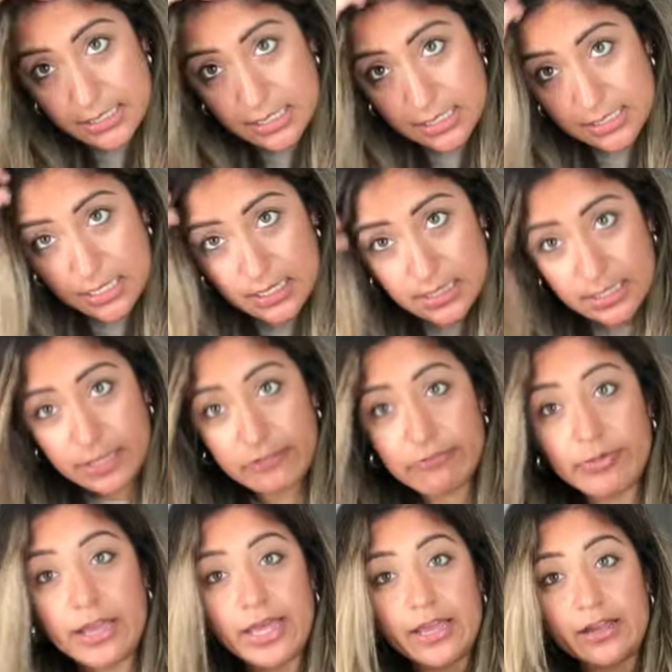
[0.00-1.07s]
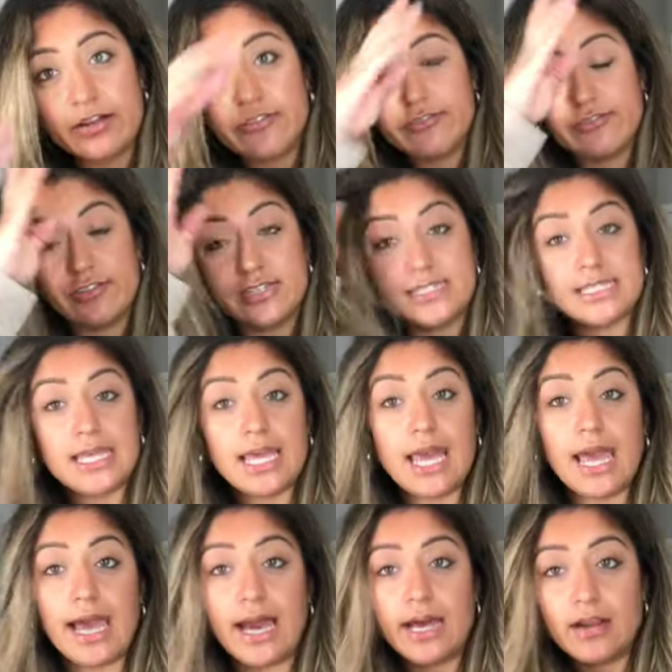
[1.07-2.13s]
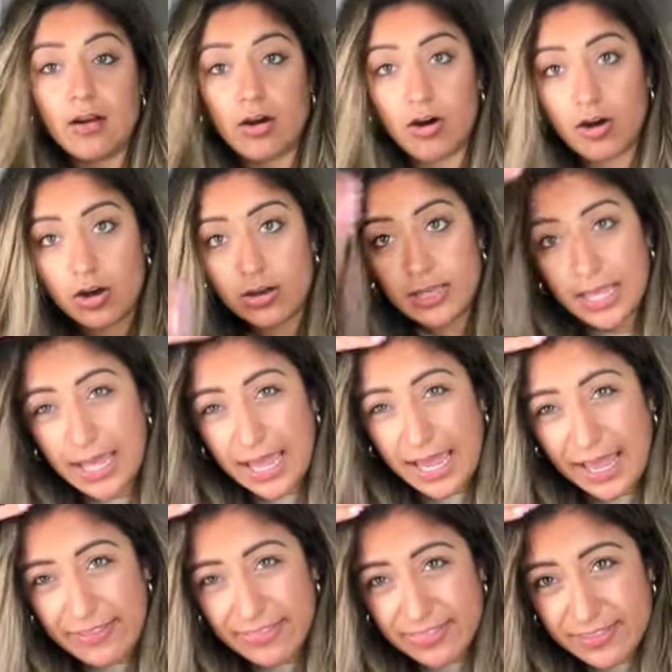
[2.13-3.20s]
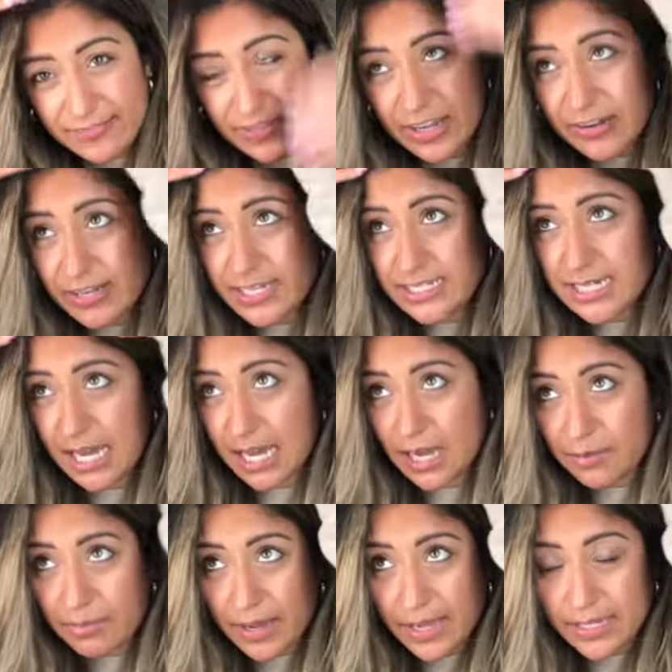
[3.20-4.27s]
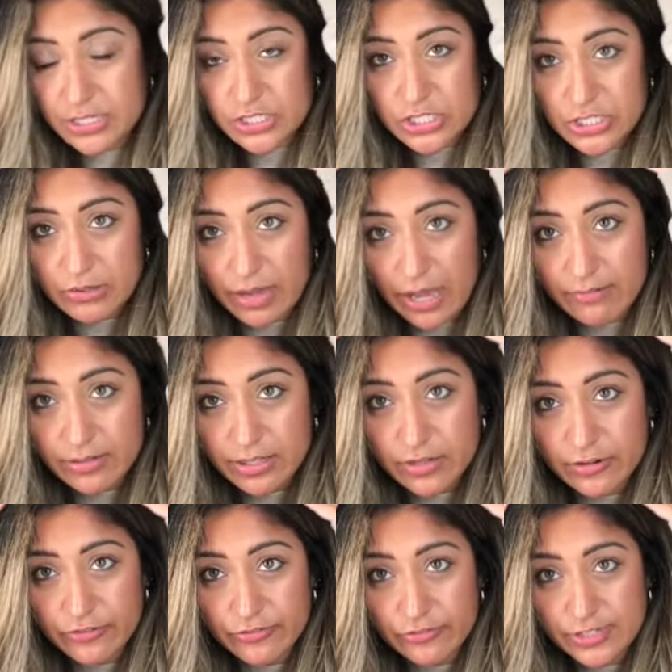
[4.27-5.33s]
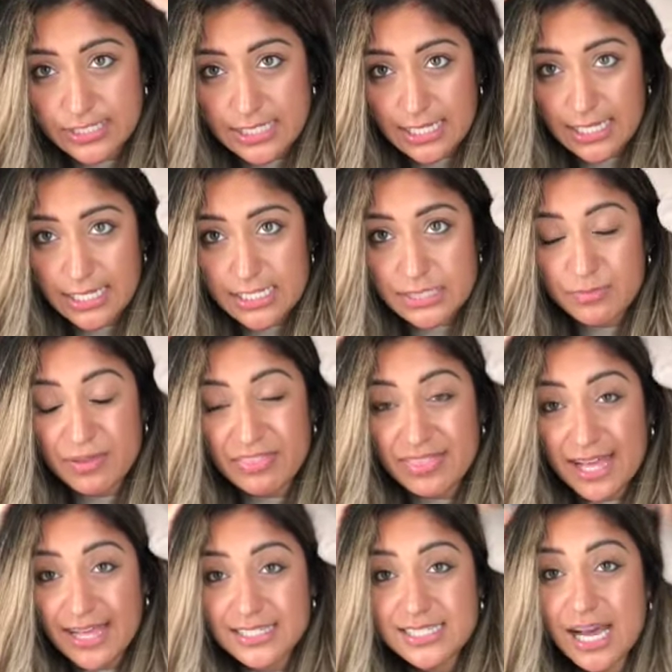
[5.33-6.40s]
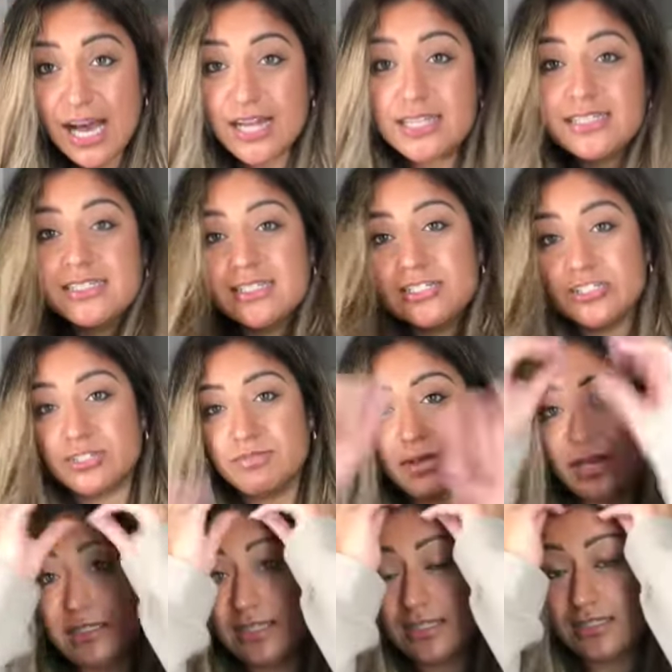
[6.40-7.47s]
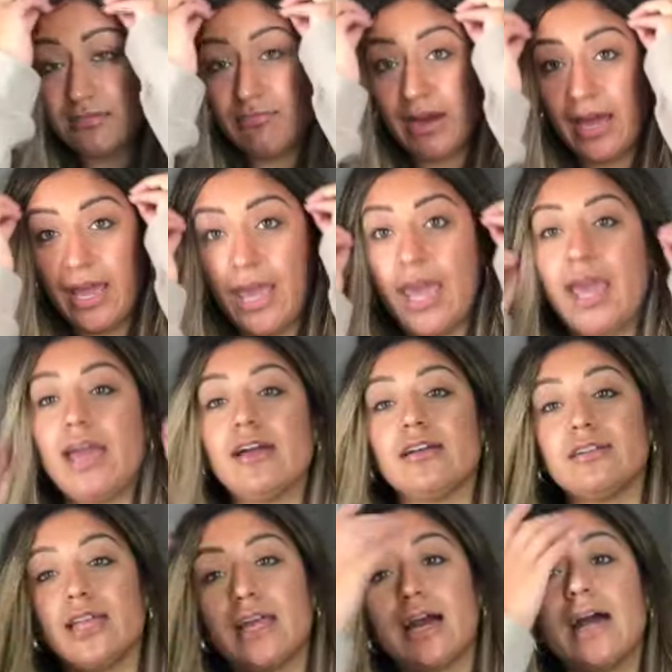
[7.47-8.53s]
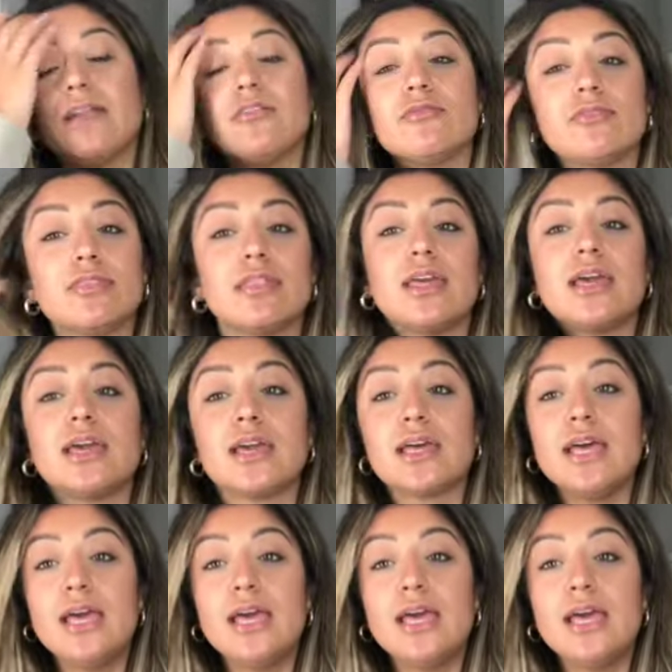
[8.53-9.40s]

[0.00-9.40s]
doesn't leave my hair frizzy at all. At the very top, I do have a little frizziness, but that's honestly just because it's my hair. Like, I don't think